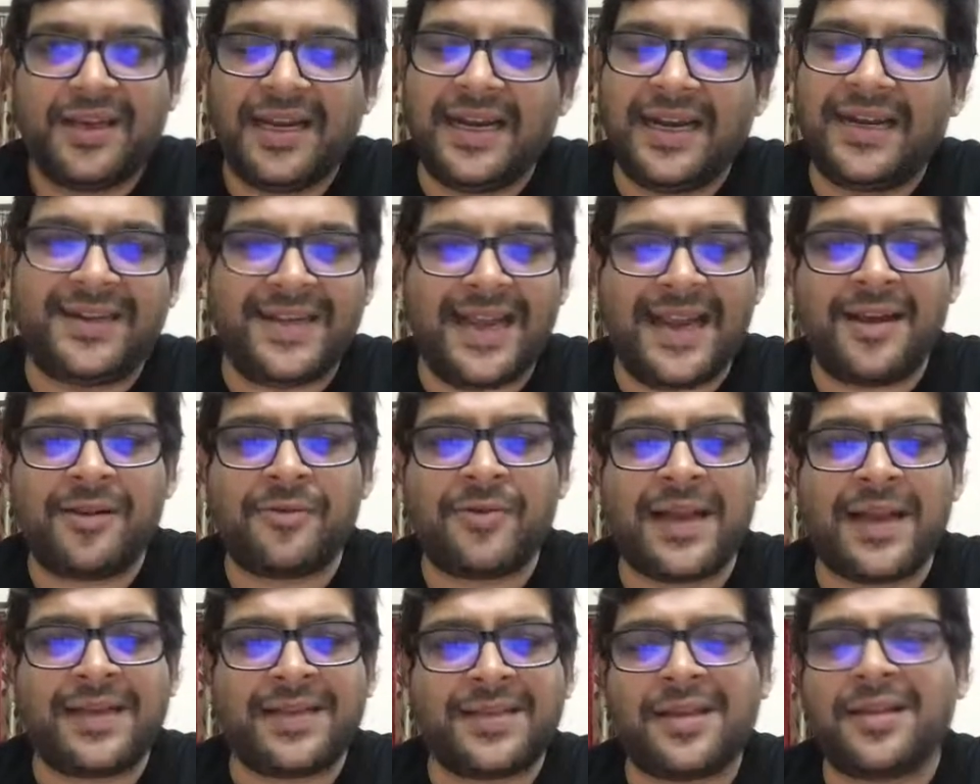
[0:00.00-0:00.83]
In 10
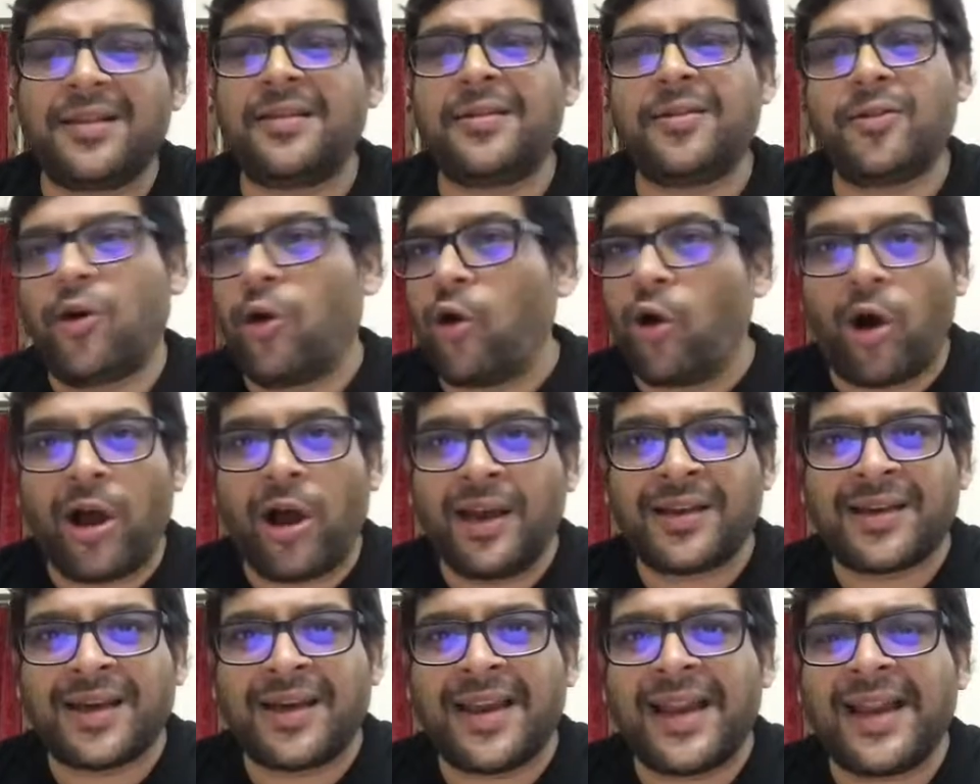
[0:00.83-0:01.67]
questions,
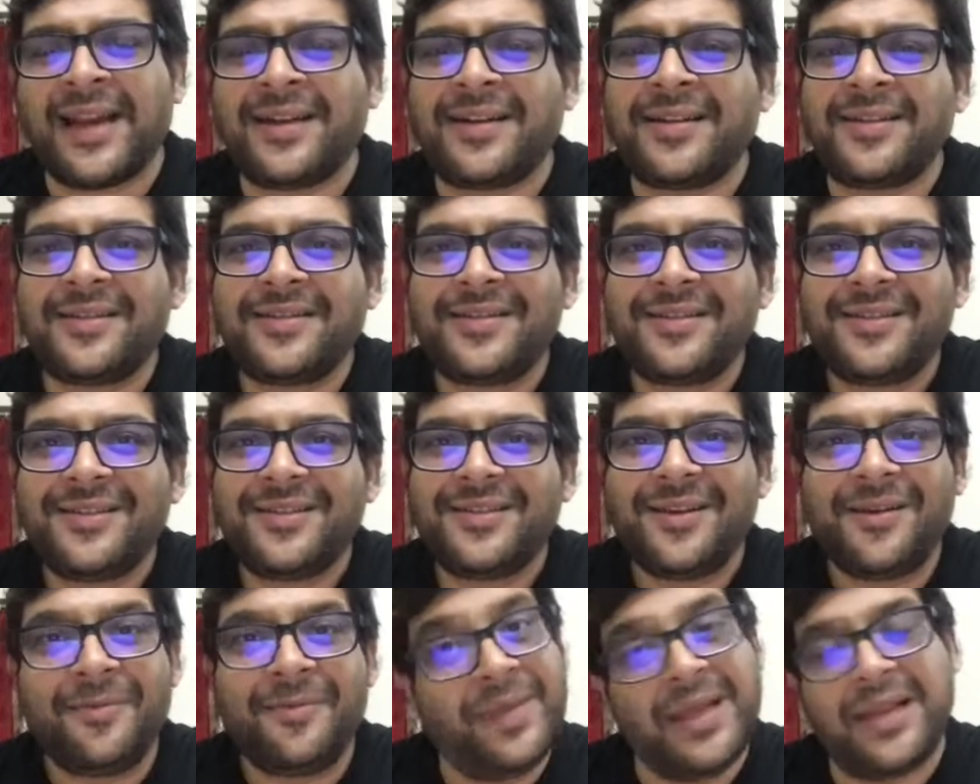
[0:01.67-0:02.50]
all correct
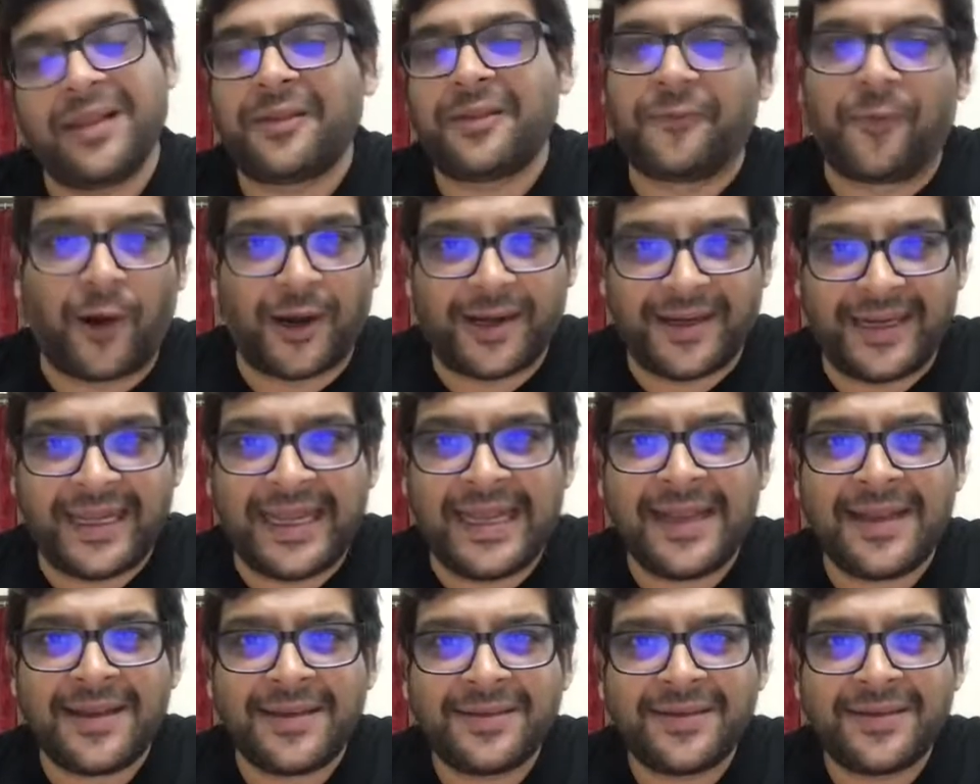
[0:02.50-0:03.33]
means
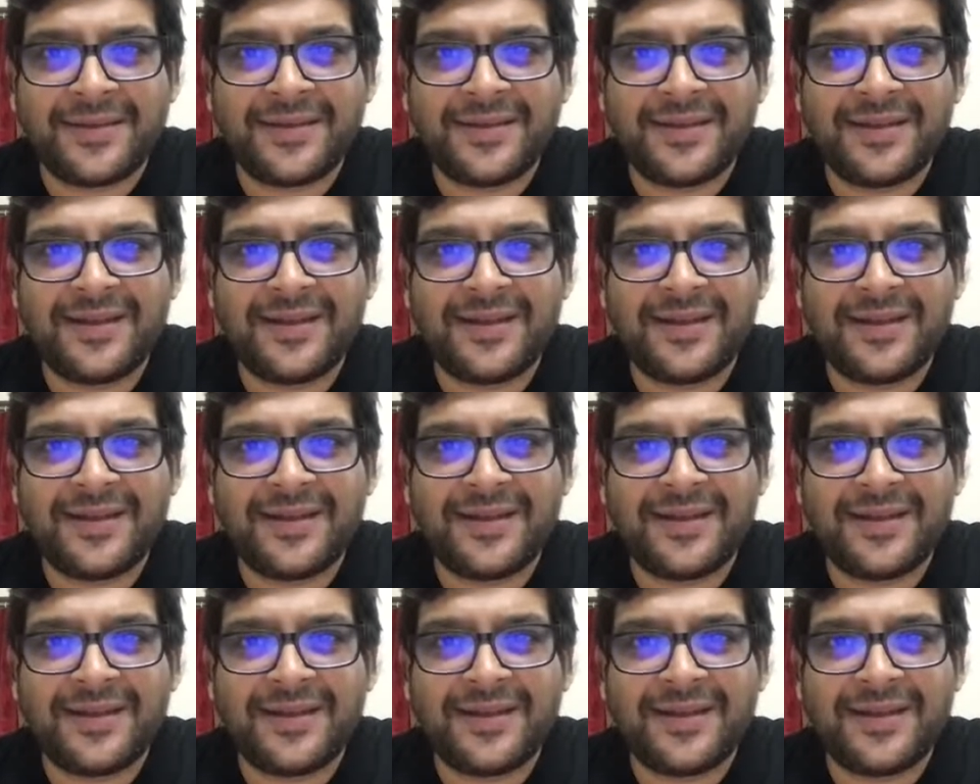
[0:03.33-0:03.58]
40,